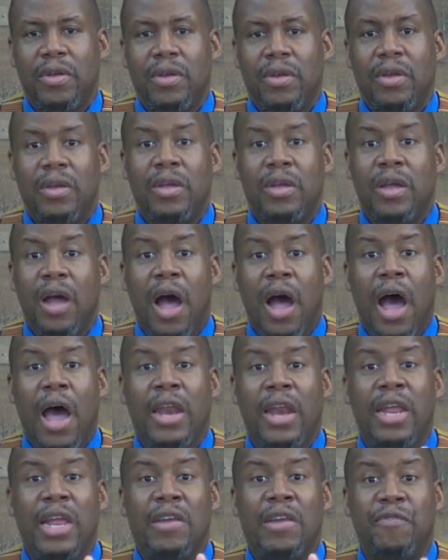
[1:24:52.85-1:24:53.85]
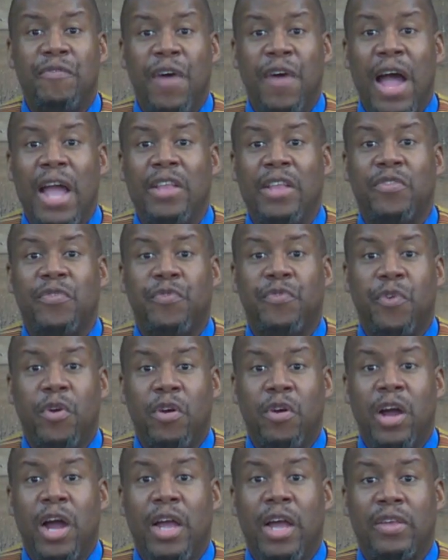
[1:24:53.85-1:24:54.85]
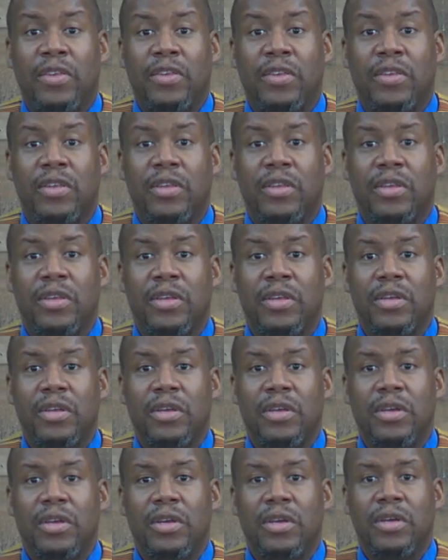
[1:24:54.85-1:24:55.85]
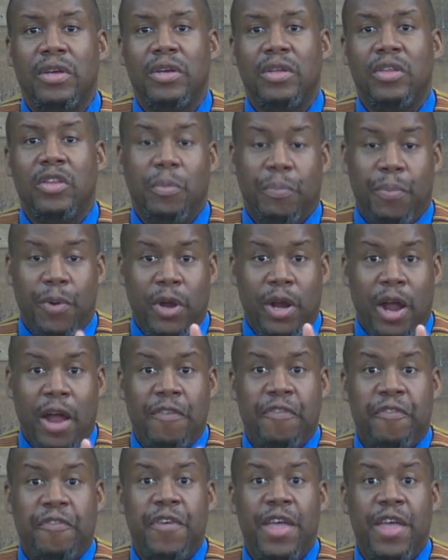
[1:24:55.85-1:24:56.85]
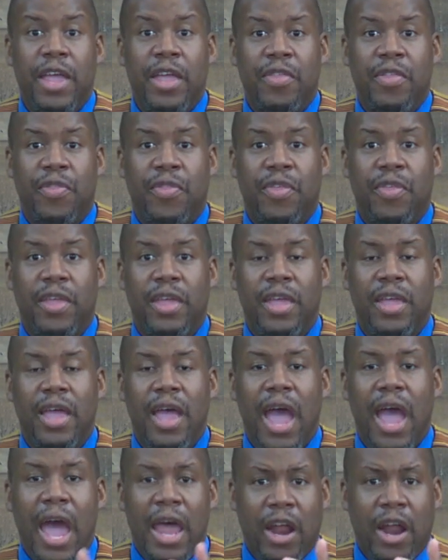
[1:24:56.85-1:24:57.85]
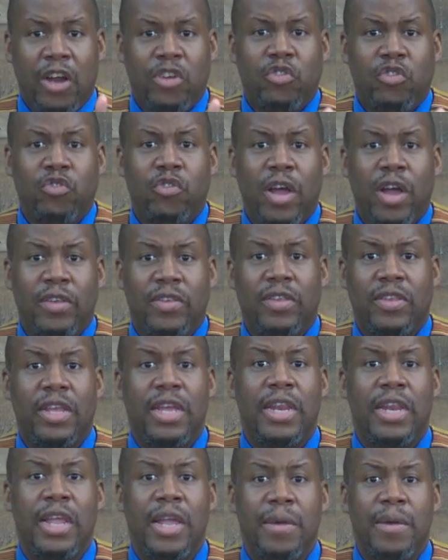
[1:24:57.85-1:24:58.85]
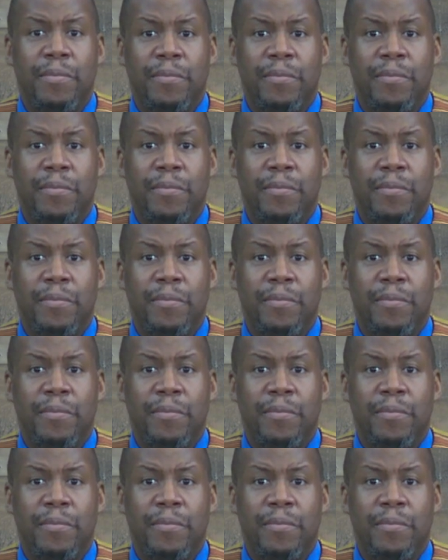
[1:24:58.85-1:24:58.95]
God invites for us to put our faith and our trust in Him.